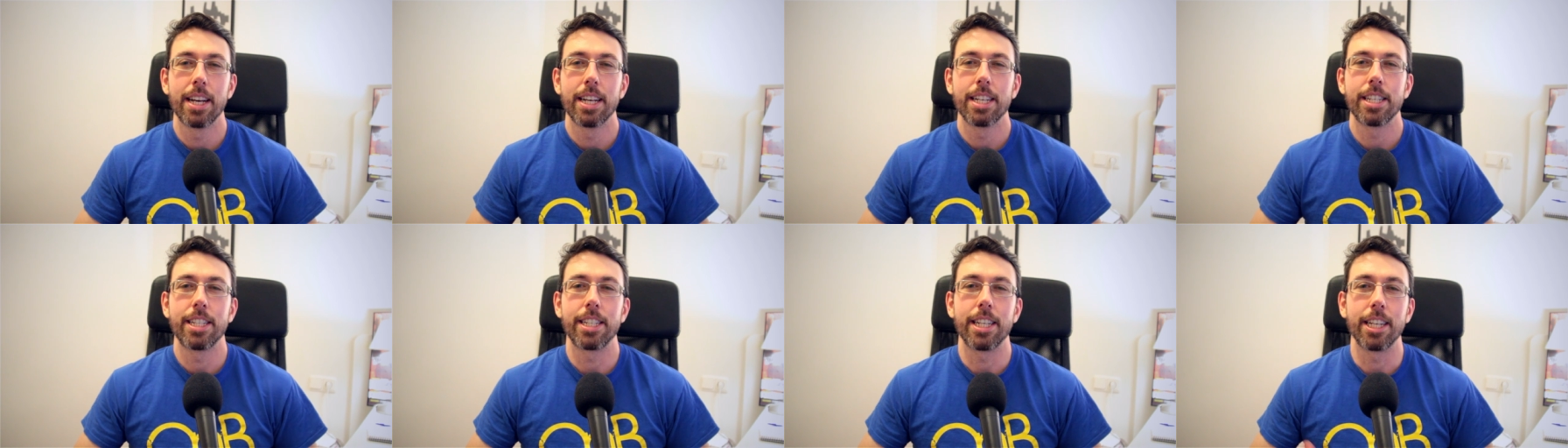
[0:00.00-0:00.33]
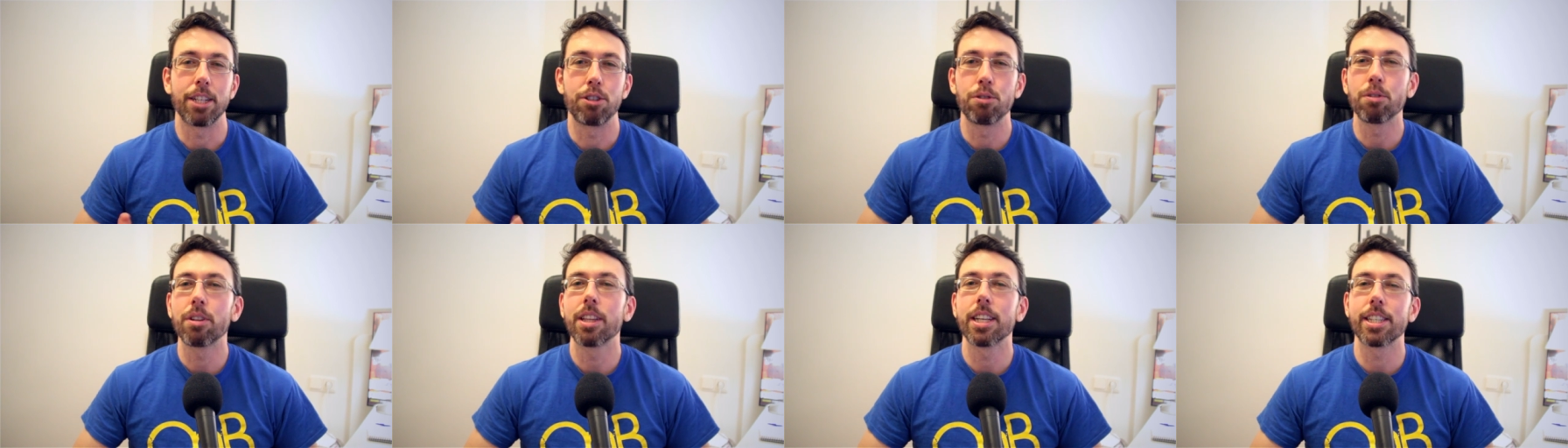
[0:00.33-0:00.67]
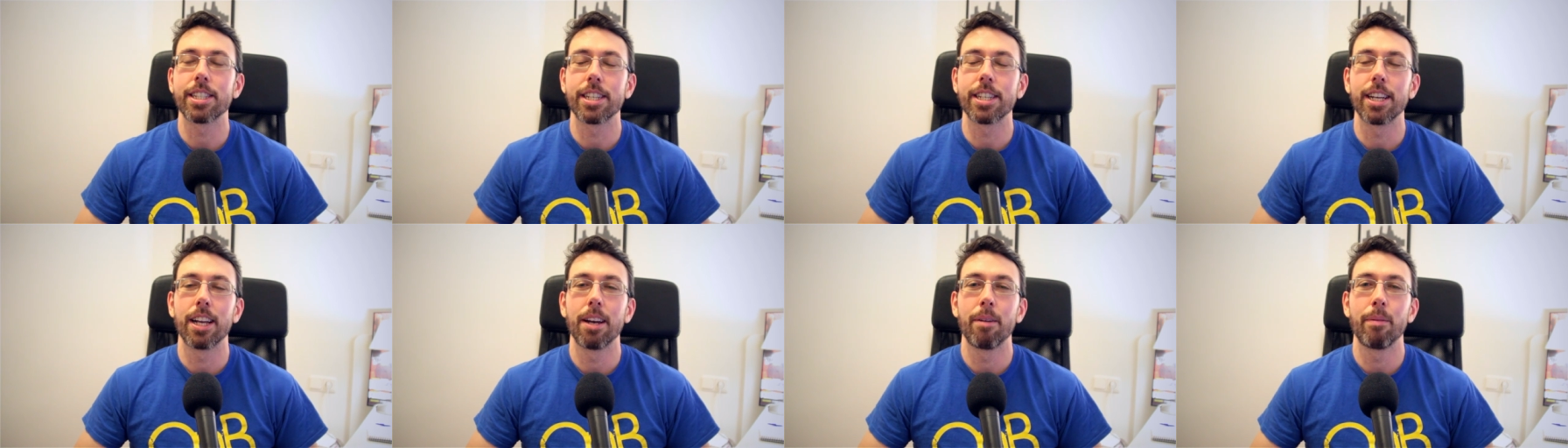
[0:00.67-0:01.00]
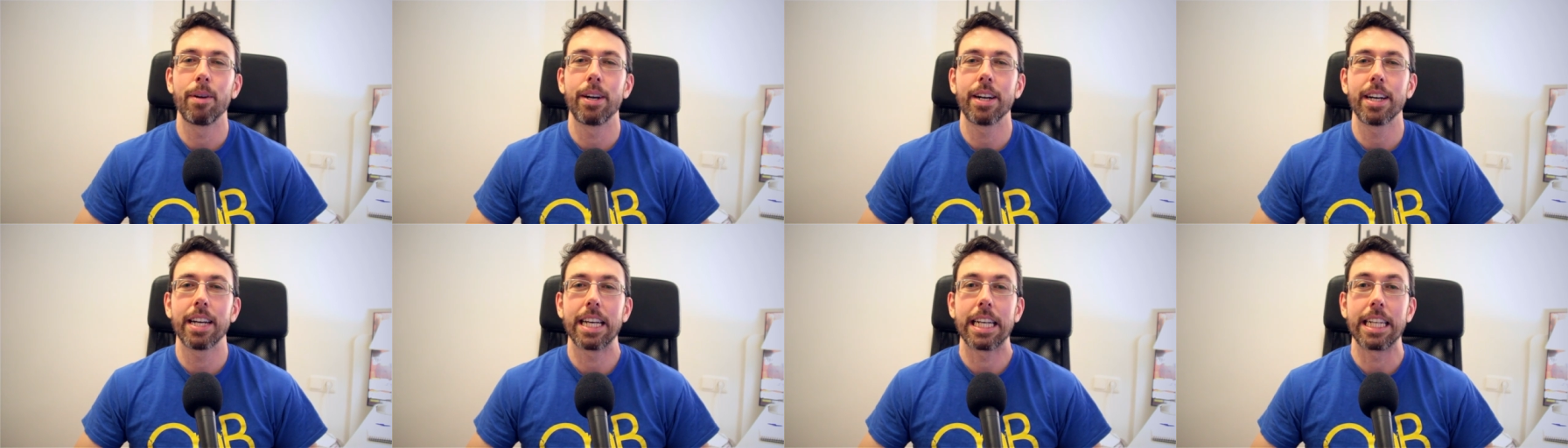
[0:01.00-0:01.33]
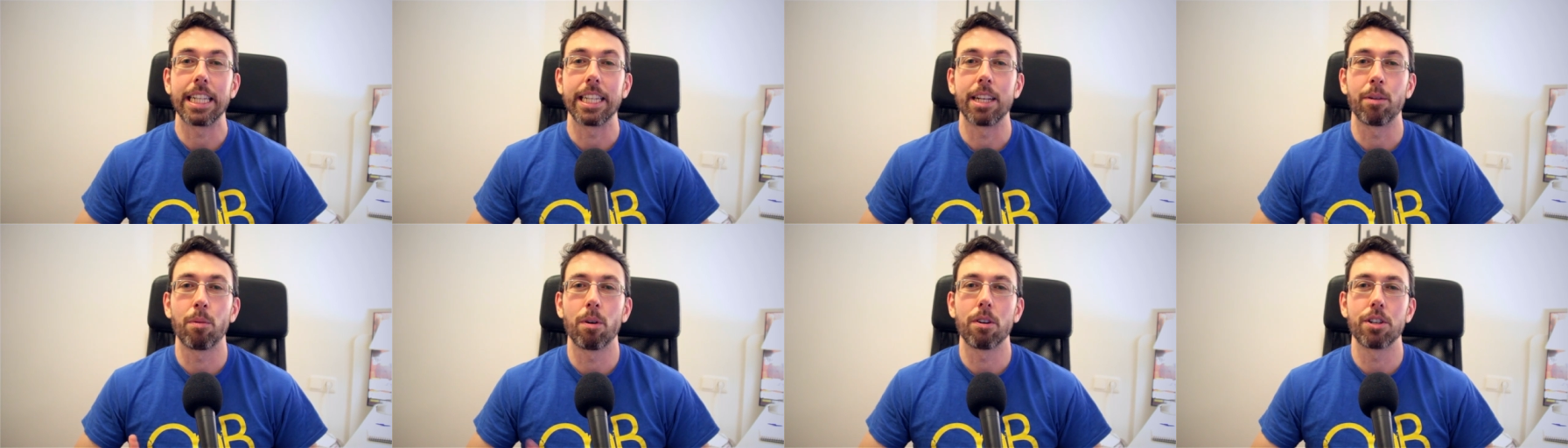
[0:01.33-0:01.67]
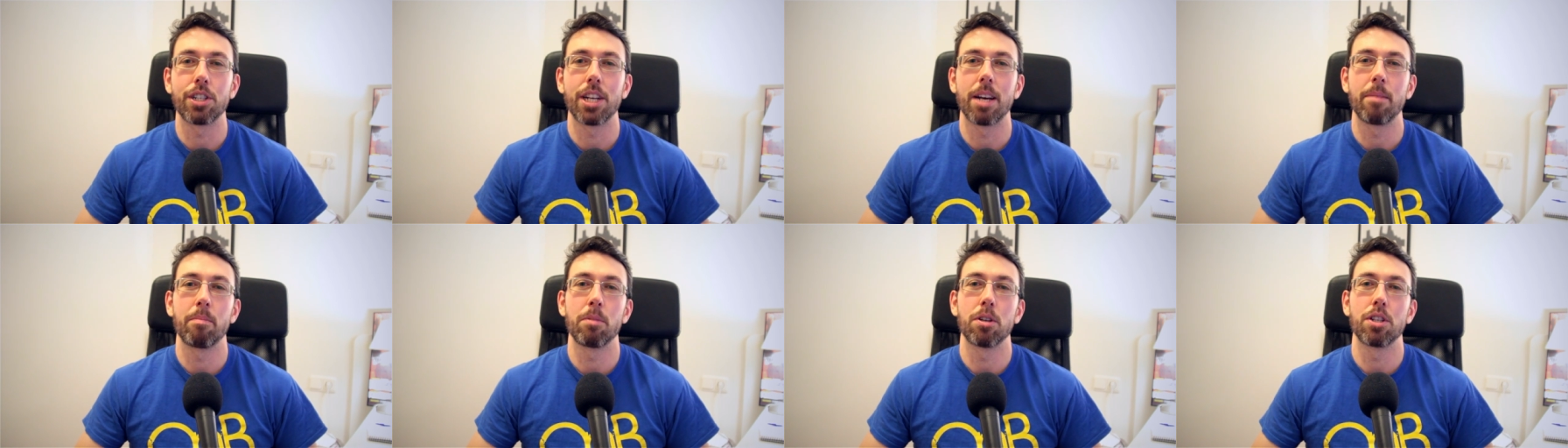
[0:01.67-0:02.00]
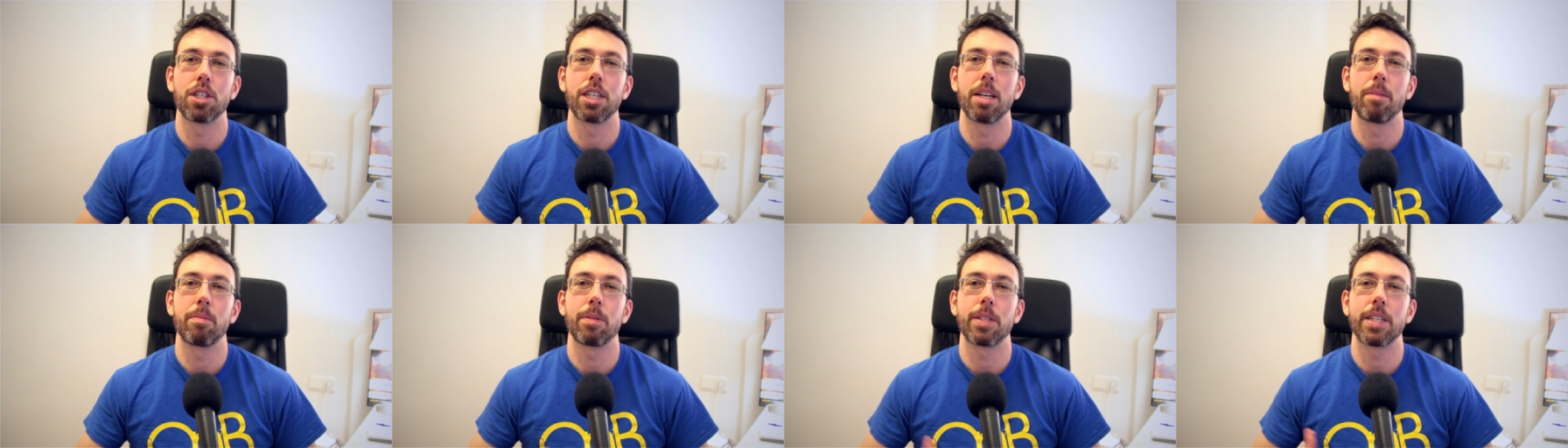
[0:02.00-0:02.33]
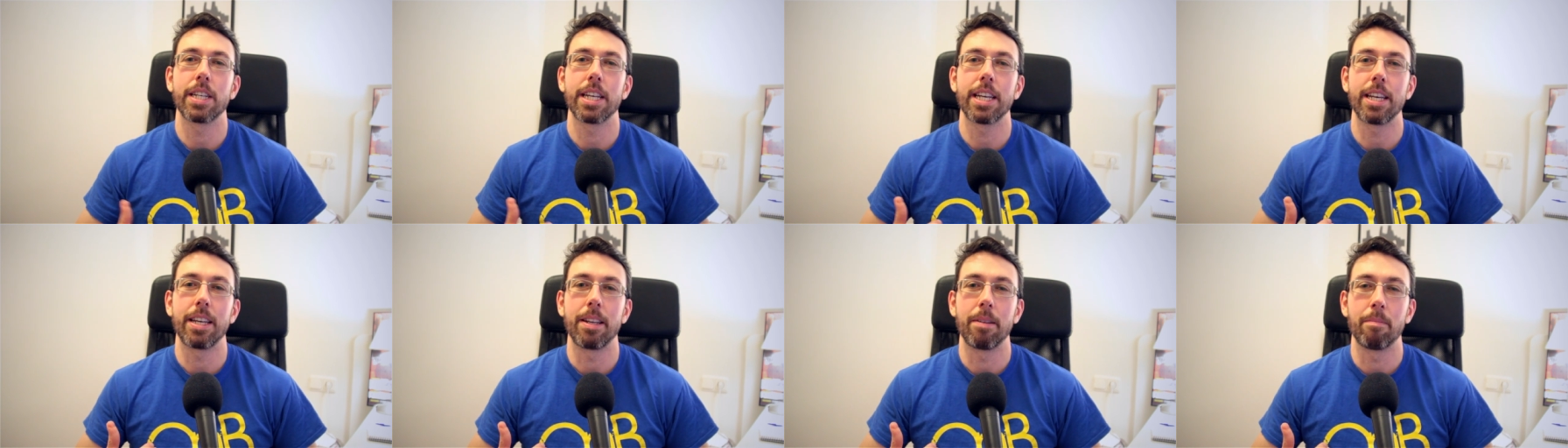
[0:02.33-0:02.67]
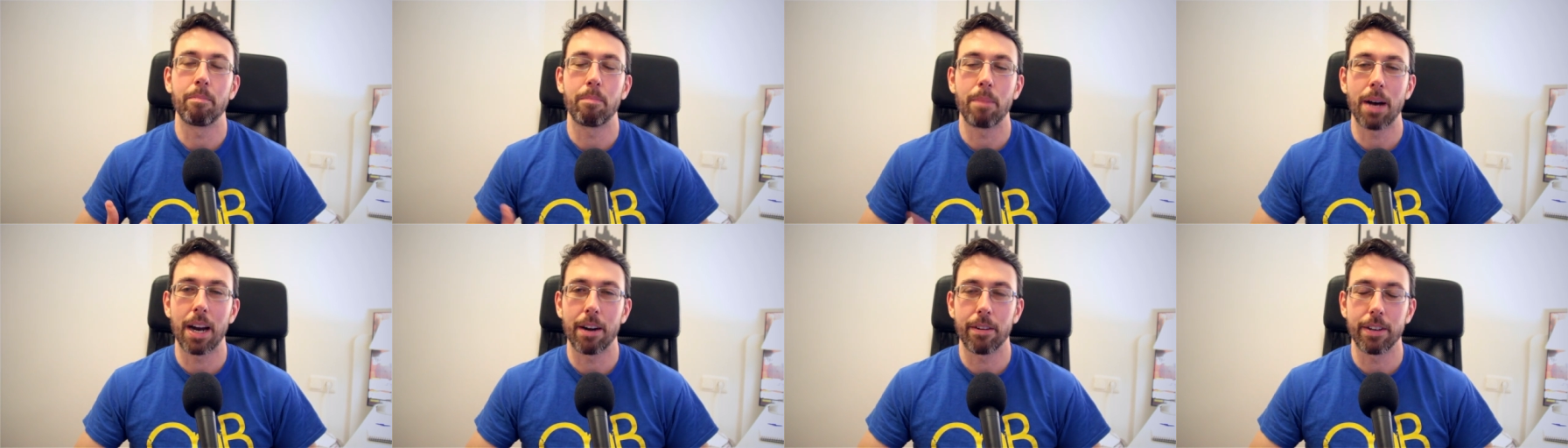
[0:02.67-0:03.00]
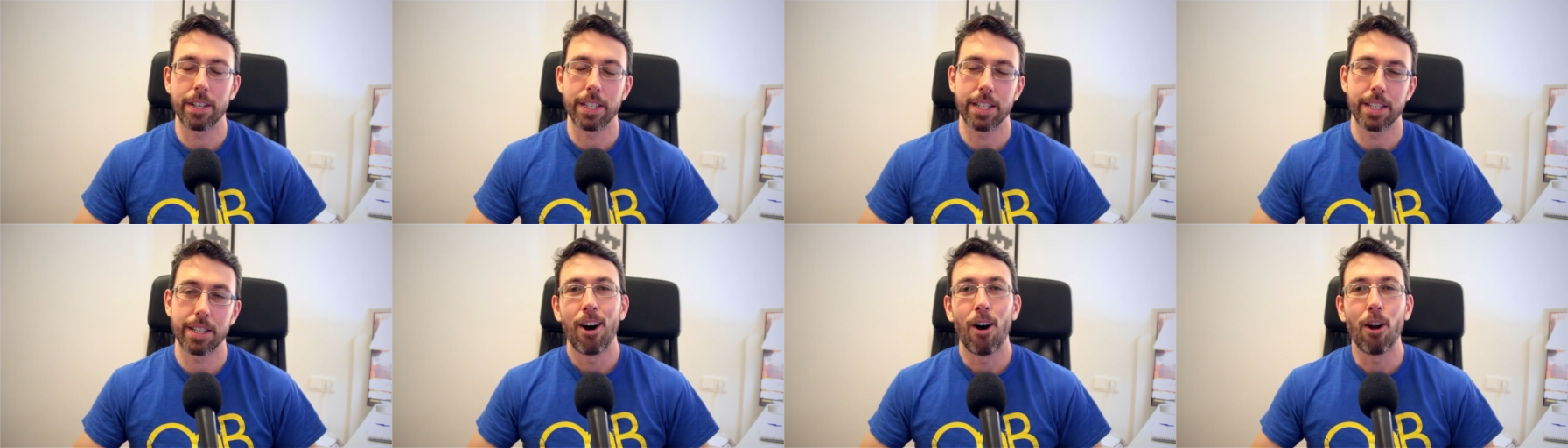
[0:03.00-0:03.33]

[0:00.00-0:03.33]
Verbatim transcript: She took the silver in the World Championships in Paris.